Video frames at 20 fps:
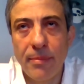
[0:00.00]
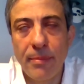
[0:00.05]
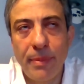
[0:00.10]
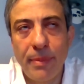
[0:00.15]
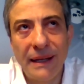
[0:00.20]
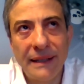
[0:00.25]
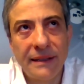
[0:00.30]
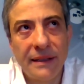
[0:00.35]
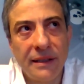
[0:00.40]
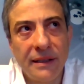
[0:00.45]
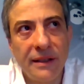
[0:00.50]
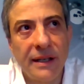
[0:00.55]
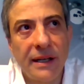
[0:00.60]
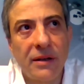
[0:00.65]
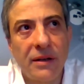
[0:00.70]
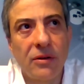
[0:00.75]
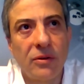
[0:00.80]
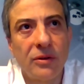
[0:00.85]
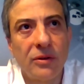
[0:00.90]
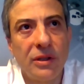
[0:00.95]
pattern
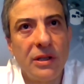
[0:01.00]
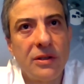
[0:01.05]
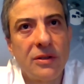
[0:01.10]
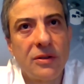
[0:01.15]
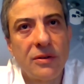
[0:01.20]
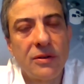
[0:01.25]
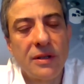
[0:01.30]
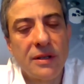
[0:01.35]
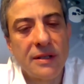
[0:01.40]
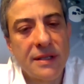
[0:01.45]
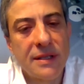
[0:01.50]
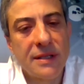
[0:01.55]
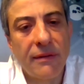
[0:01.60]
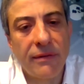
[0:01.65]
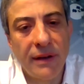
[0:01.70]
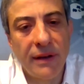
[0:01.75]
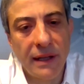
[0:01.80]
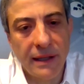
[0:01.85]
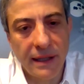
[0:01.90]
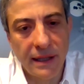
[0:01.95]
recognition and
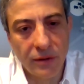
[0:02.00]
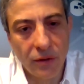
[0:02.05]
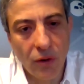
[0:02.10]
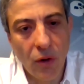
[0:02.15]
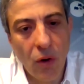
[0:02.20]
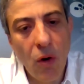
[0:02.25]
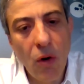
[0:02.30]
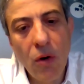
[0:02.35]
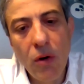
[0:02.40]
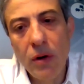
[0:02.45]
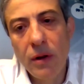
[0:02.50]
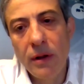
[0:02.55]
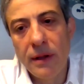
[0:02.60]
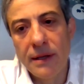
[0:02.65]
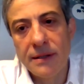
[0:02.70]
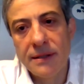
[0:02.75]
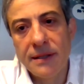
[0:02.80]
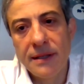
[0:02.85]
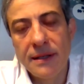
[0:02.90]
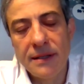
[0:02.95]
stuff like that. All
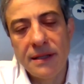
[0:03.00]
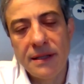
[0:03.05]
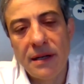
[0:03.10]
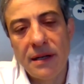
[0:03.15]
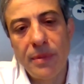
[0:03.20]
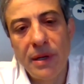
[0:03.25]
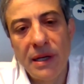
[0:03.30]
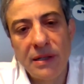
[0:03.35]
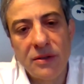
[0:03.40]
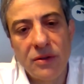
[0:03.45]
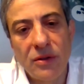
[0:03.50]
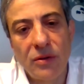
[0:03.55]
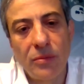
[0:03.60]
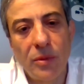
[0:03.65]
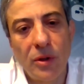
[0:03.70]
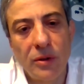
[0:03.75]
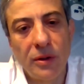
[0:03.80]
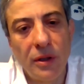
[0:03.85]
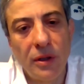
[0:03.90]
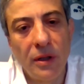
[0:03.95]
these things are based on
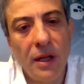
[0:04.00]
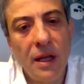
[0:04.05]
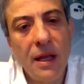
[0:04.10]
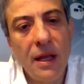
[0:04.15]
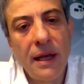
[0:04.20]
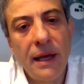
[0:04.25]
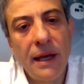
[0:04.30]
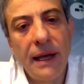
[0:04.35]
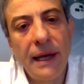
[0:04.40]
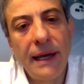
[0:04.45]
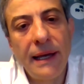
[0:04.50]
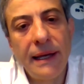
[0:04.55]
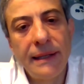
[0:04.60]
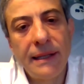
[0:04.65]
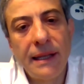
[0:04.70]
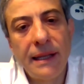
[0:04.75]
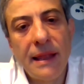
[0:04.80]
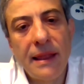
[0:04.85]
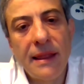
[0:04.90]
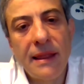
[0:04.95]
model,
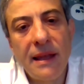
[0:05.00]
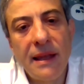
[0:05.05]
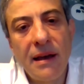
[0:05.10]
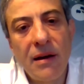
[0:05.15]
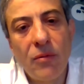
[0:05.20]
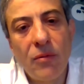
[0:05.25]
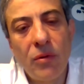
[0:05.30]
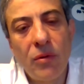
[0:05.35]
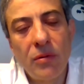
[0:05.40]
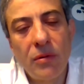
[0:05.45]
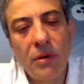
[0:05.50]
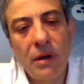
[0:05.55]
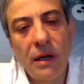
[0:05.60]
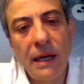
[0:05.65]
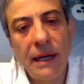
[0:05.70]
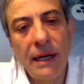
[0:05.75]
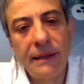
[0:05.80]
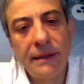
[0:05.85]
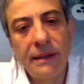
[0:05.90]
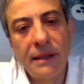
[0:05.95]
and
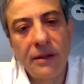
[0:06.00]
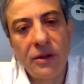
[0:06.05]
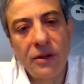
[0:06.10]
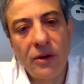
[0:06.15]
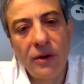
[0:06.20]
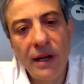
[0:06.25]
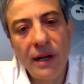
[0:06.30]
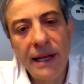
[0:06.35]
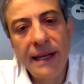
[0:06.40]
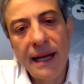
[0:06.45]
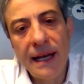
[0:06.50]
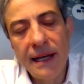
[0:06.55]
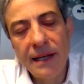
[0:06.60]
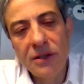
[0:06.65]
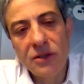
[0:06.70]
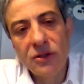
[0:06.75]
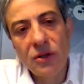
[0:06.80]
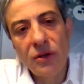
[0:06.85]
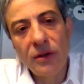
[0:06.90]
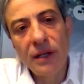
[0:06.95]
your AI
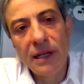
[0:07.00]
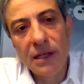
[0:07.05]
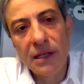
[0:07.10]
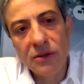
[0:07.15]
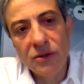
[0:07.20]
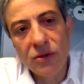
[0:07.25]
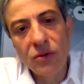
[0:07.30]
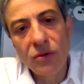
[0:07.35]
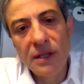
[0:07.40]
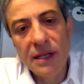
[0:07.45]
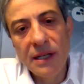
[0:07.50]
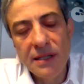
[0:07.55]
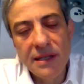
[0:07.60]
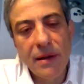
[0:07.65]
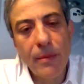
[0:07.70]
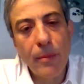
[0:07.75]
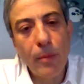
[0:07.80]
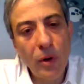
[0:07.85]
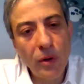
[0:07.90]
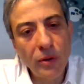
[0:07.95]
is only as good as
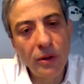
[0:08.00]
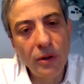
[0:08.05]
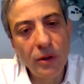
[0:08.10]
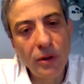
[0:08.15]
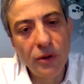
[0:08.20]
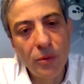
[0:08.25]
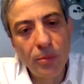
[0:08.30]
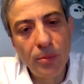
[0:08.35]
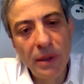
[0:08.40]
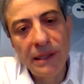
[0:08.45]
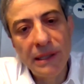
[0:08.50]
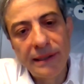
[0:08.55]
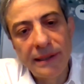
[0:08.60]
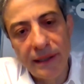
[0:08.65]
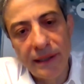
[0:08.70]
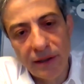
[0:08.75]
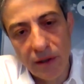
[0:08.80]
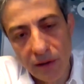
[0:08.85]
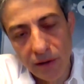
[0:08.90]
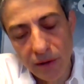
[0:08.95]
the model you built
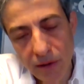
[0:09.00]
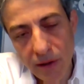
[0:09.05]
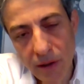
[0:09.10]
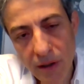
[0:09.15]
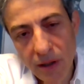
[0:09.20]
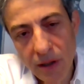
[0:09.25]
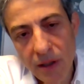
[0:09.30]
it on.